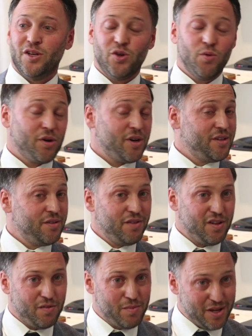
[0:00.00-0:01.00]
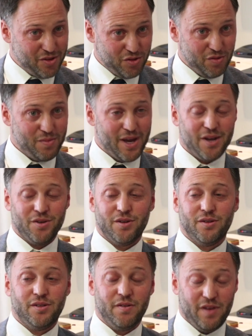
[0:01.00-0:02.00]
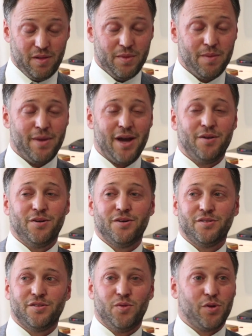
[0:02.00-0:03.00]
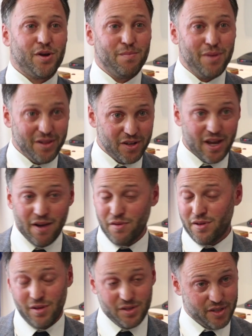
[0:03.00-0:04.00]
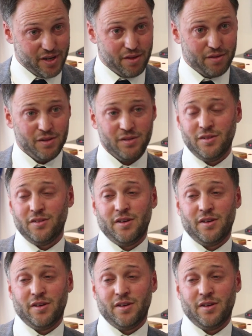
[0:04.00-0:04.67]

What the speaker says: You work on development matters. You work on everything together.